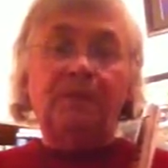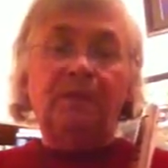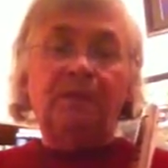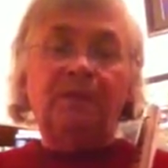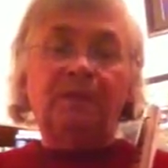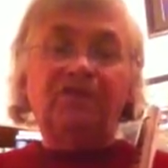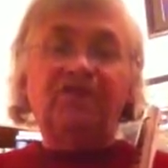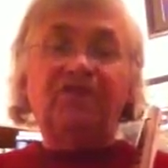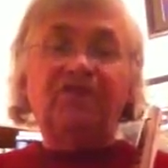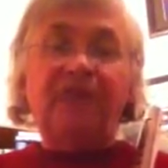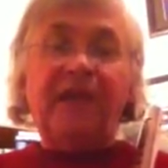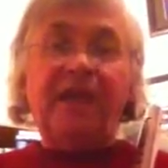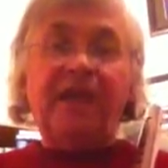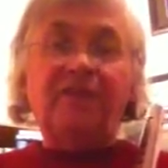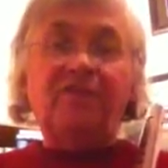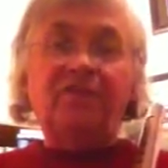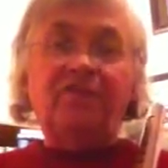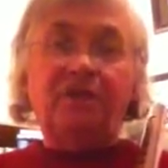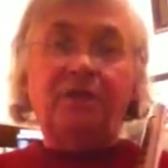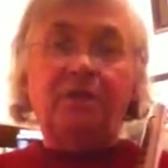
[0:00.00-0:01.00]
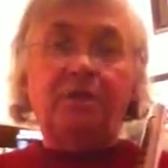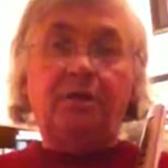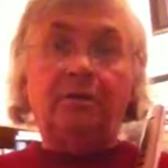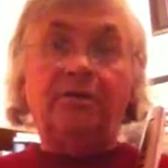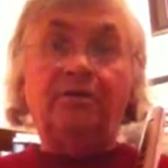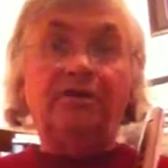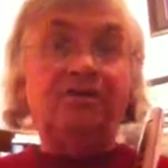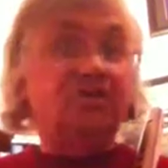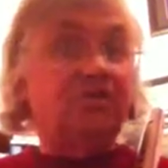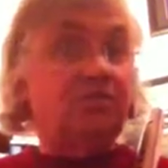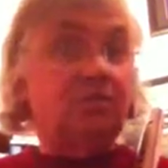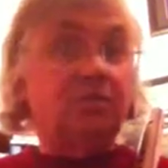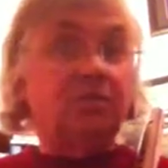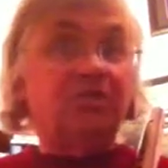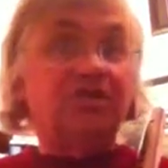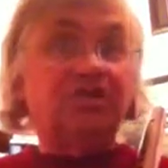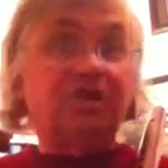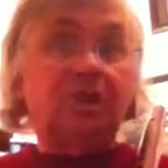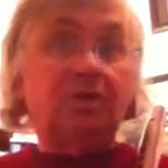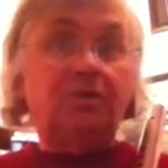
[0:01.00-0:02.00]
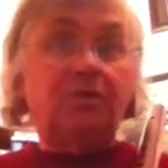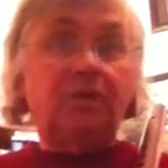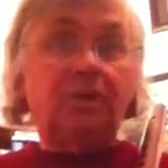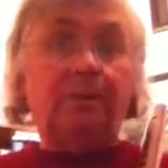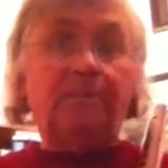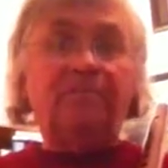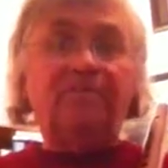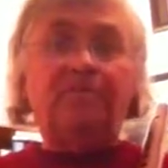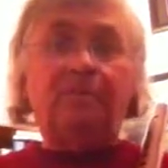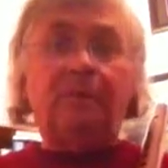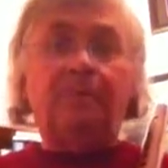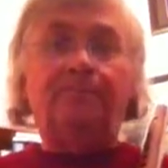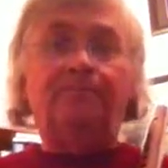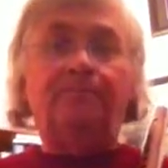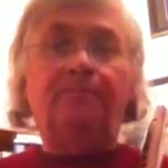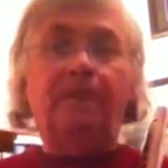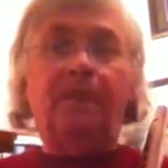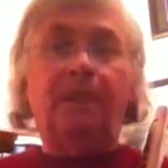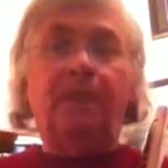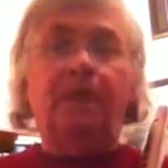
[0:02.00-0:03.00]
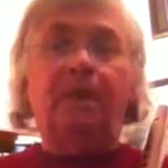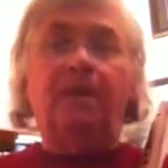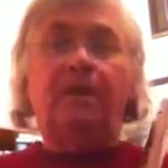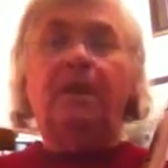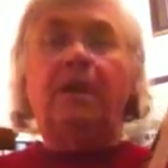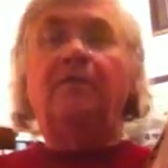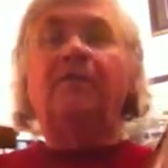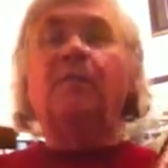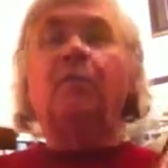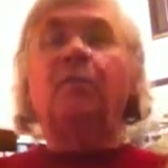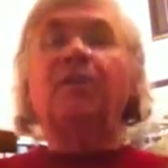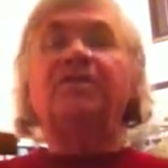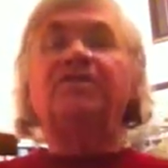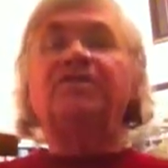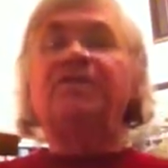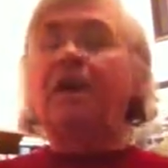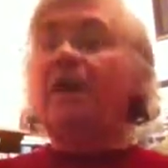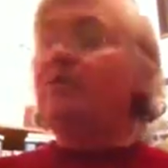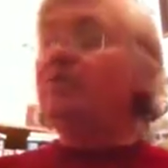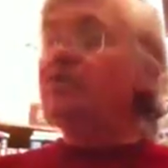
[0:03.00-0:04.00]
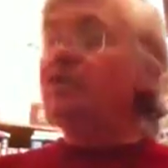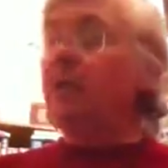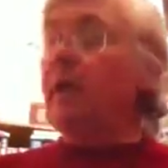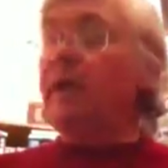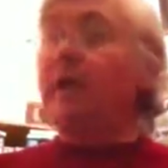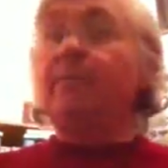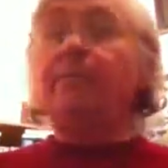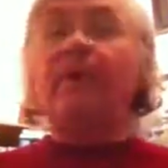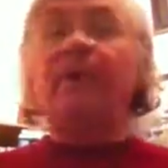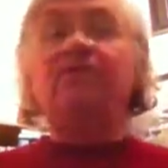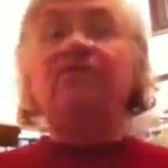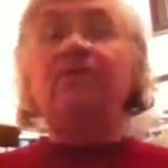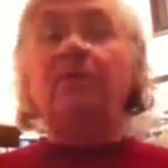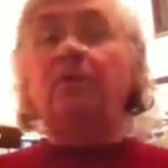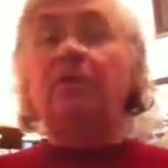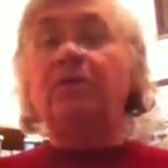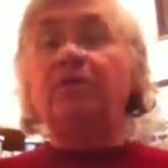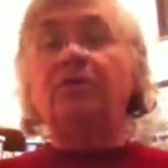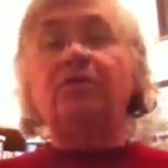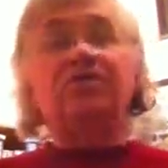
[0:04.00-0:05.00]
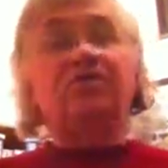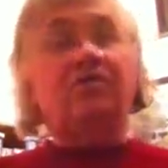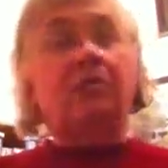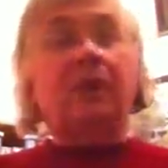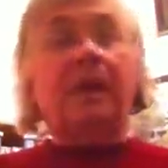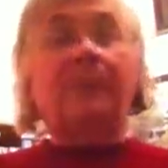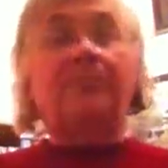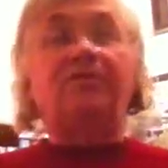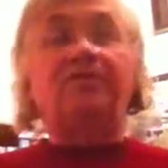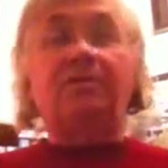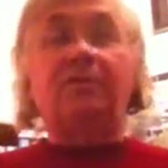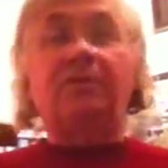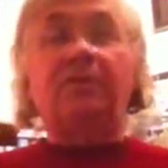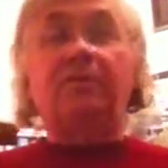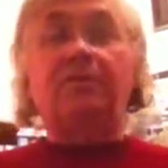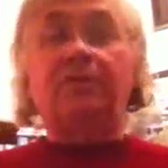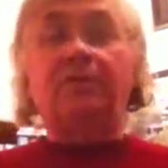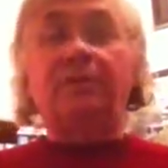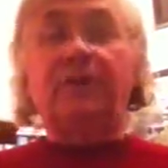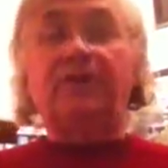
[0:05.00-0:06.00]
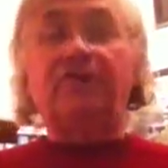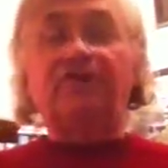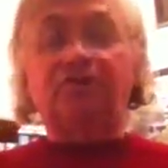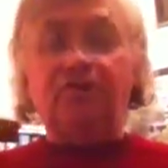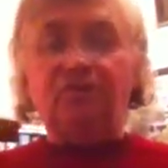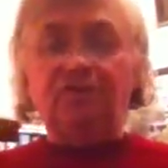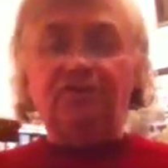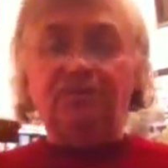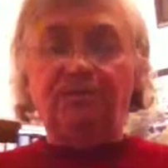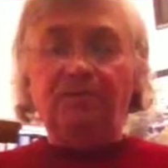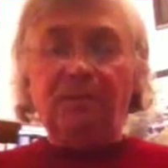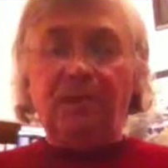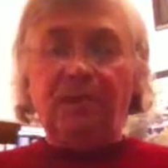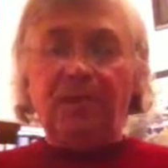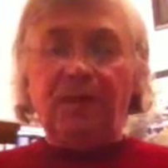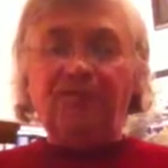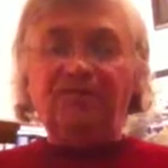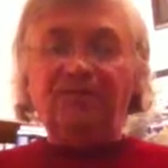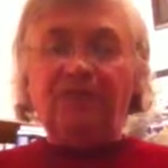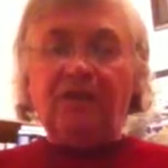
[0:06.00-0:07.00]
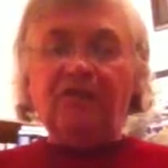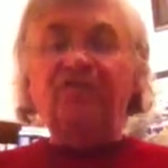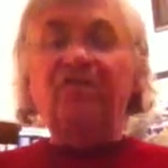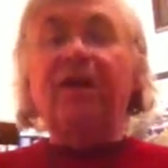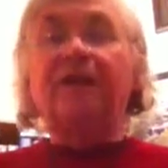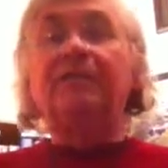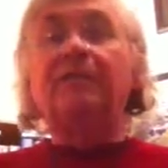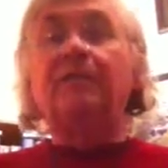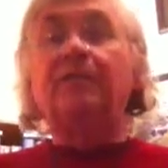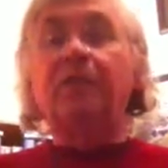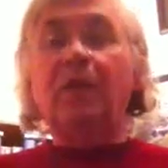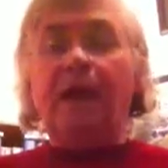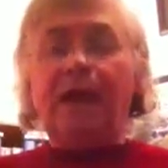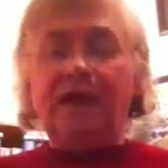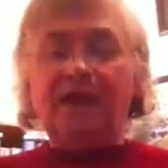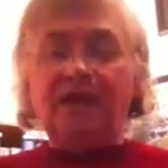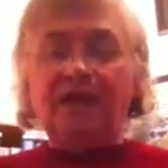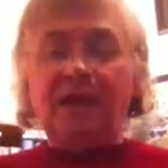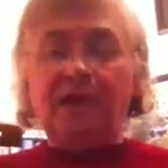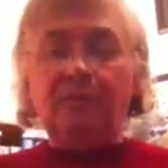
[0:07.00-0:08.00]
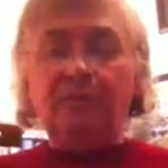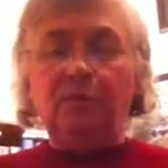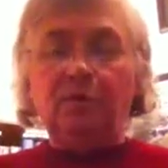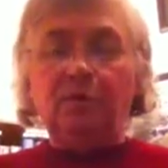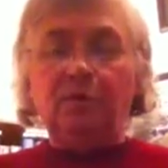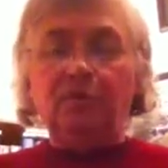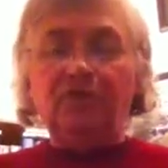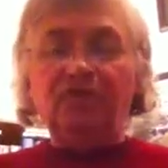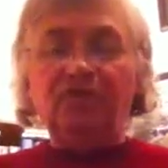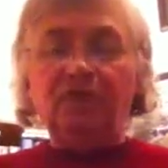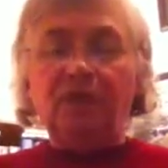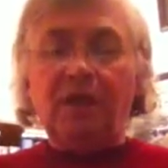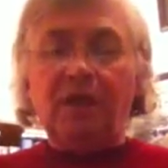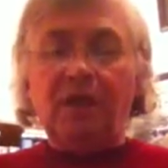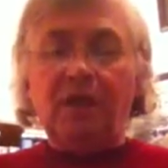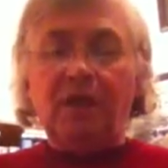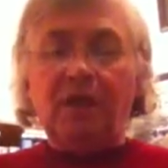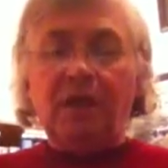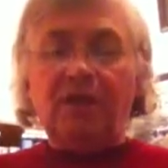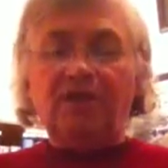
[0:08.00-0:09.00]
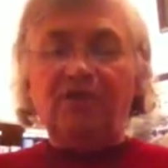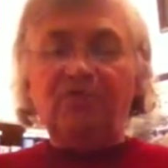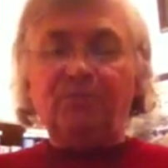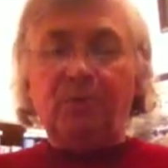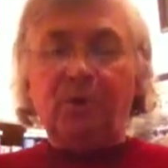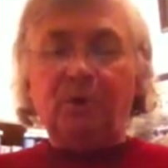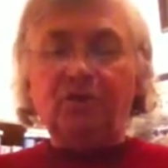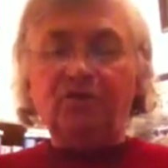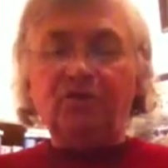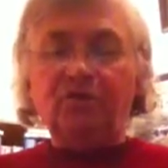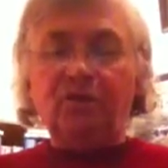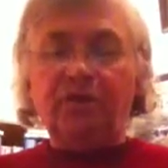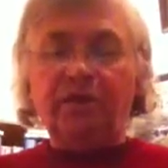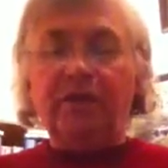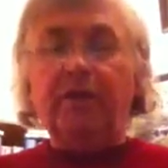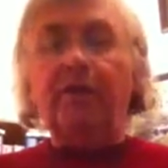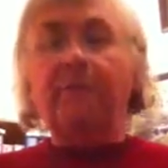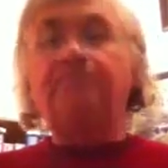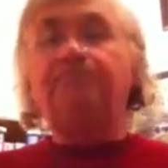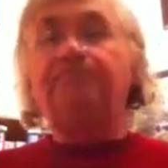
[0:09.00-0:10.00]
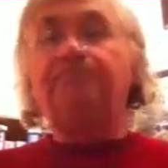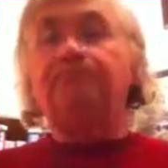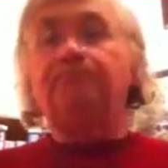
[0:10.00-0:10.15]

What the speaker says: this edge here, and this is where the sound comes from. Now, from what it sounds like, based on what you described to me in your message, it sounds like the block came loose and is partially